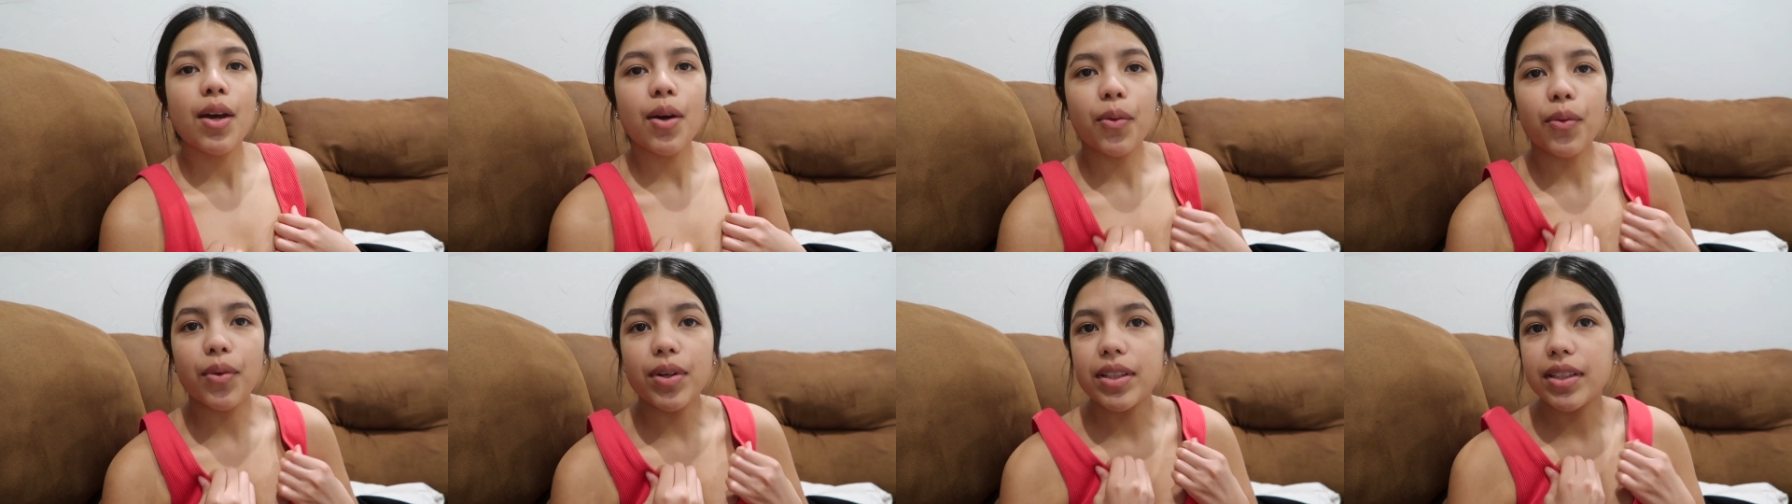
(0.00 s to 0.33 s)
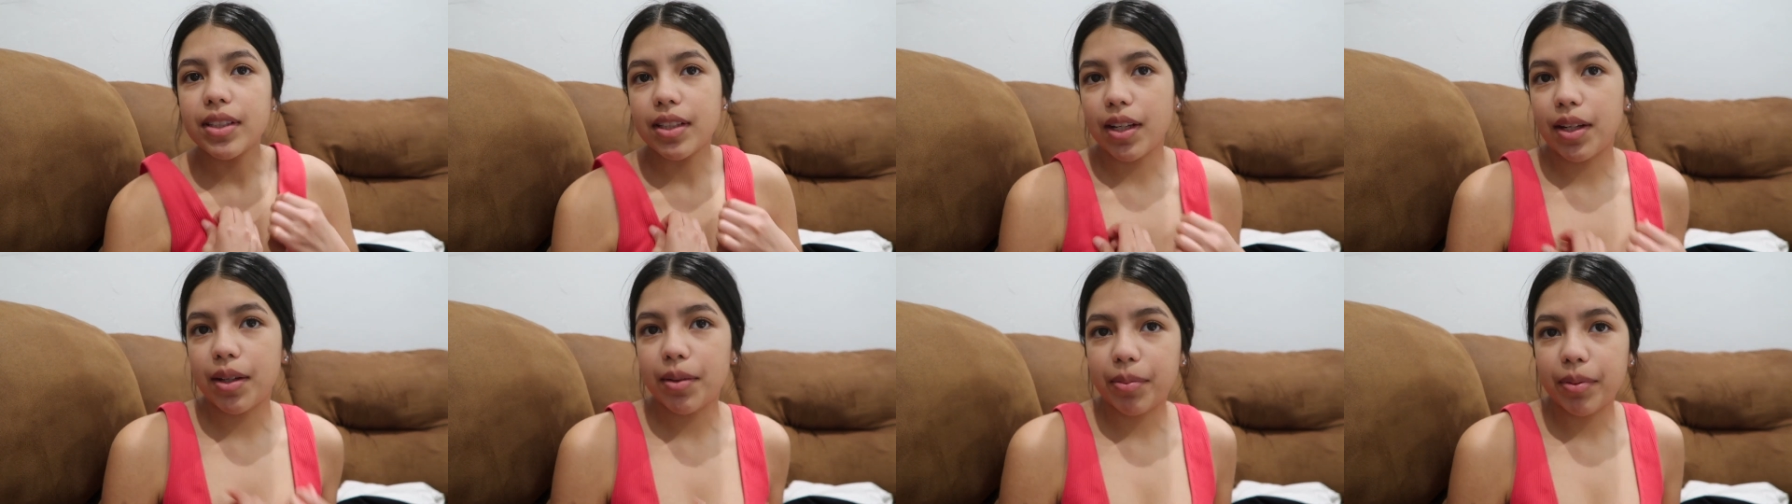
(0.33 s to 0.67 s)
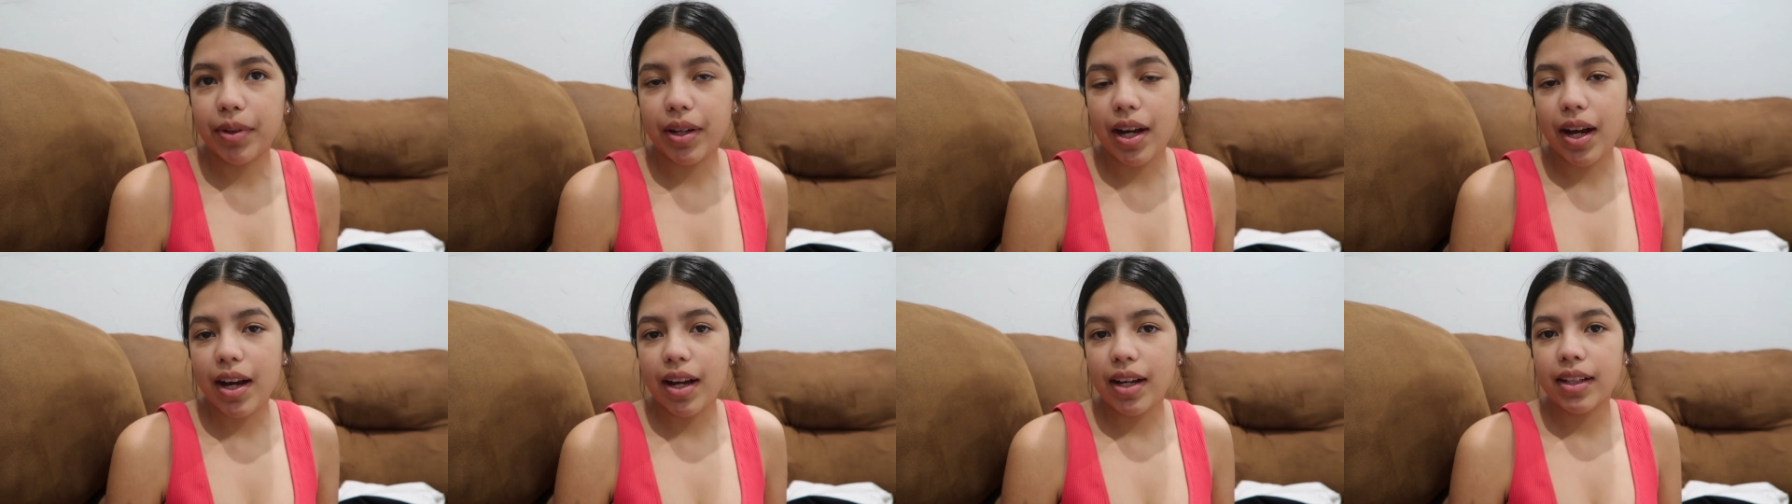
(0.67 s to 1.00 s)
What's
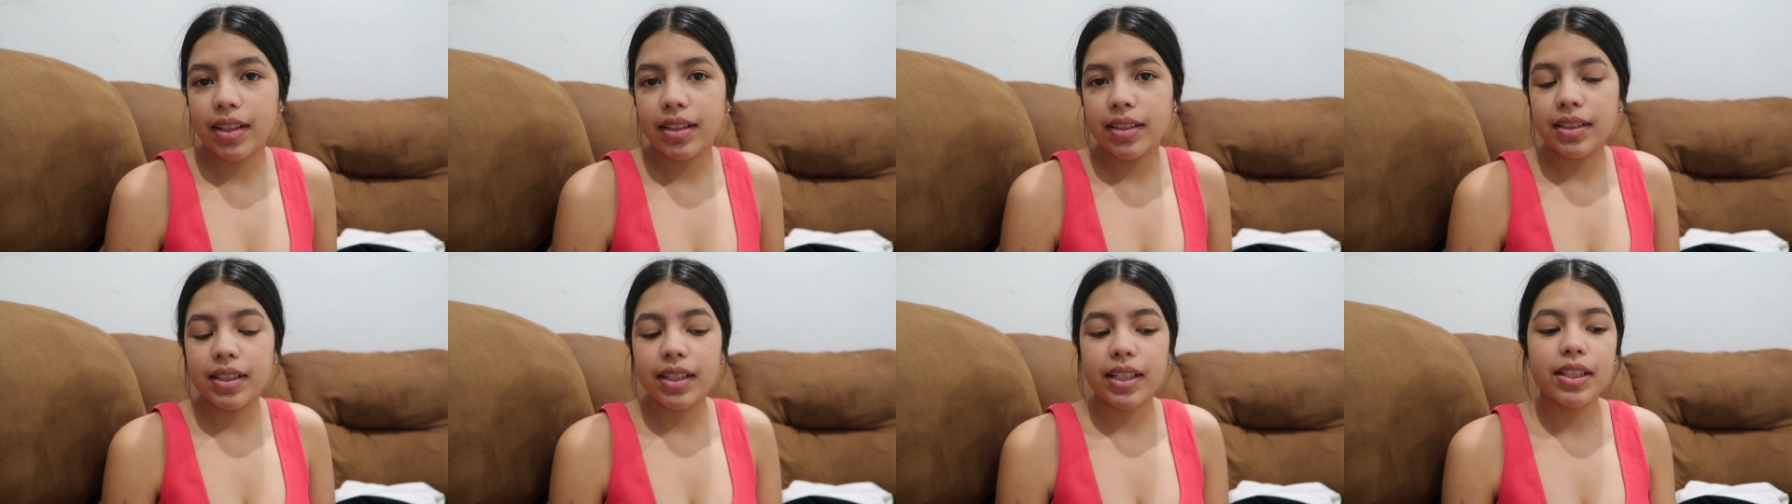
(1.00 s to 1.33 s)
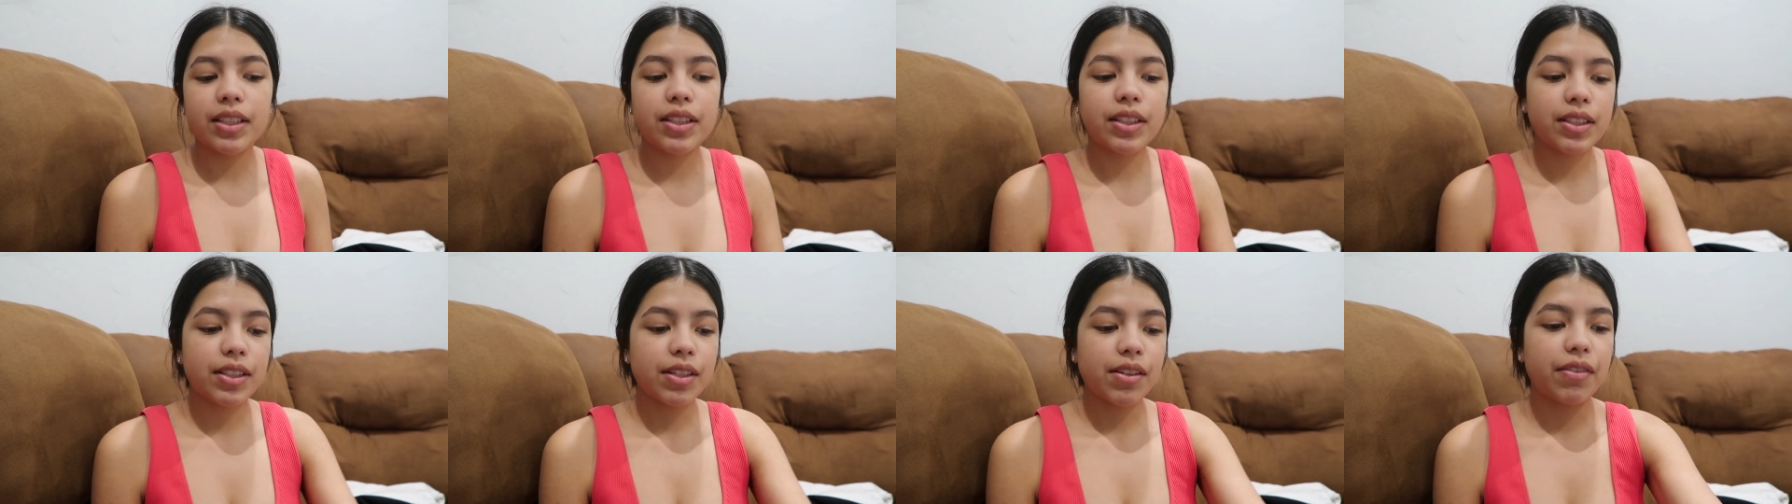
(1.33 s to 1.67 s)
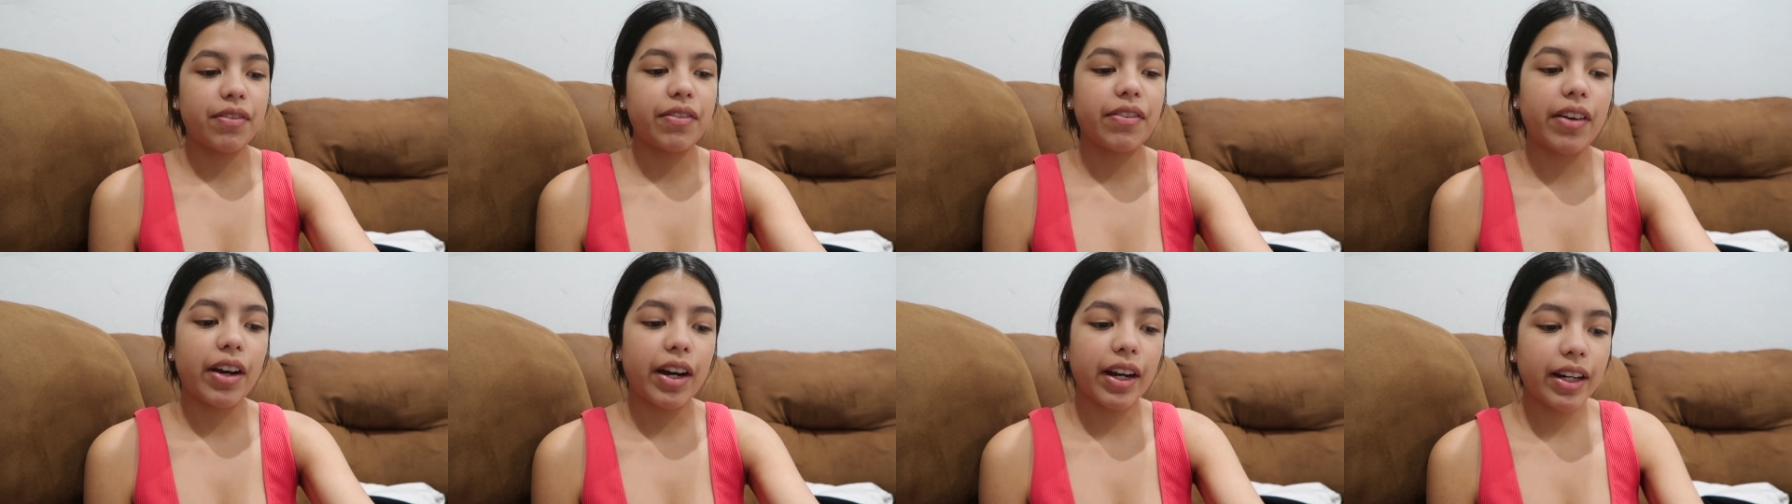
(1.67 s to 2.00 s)
up guys? It's
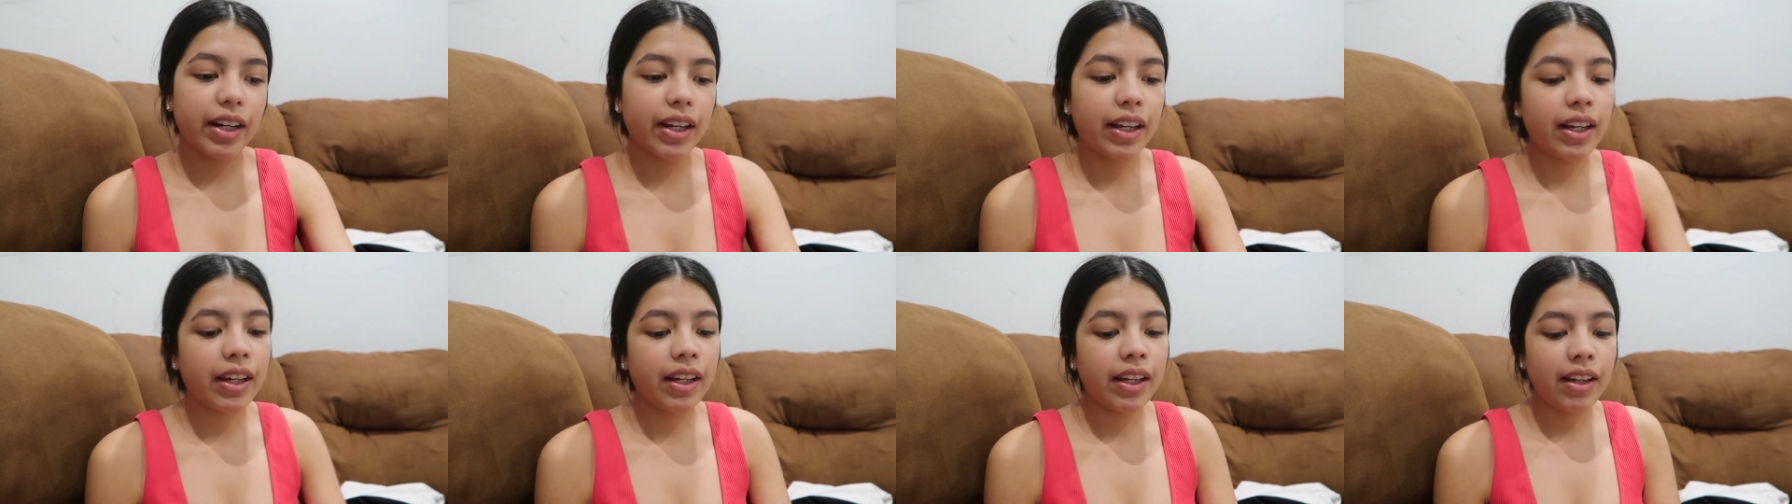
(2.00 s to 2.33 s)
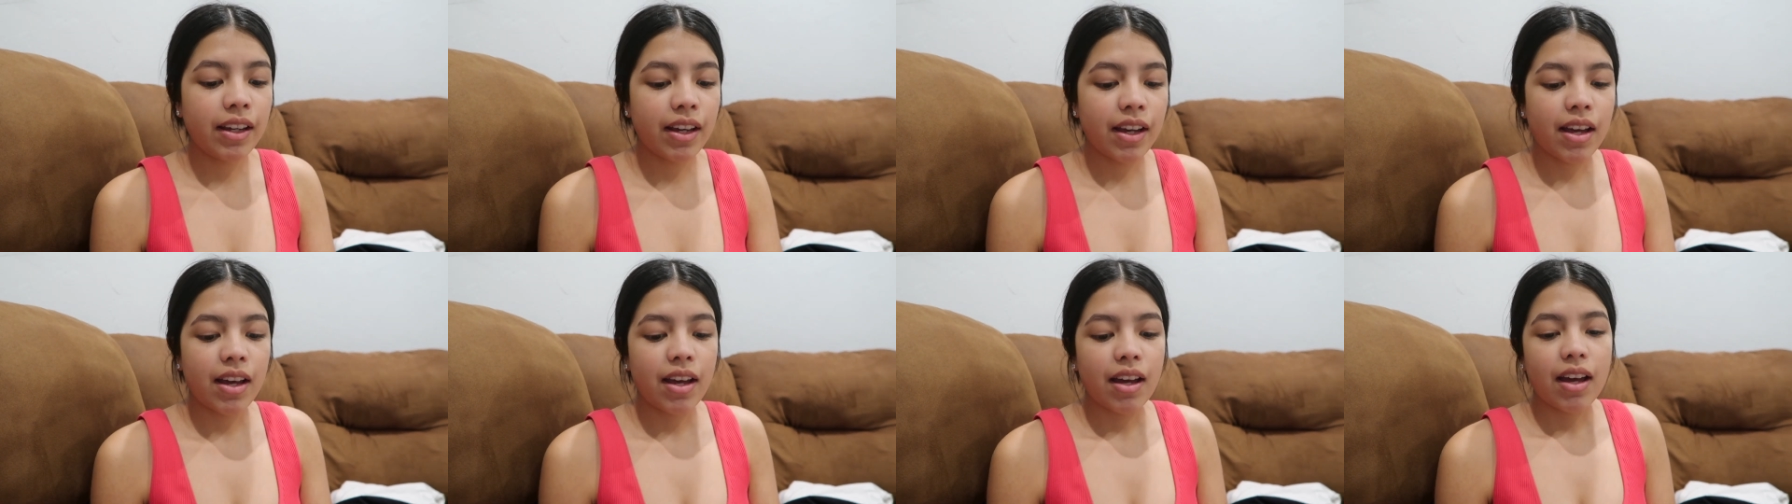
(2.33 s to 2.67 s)
Friday.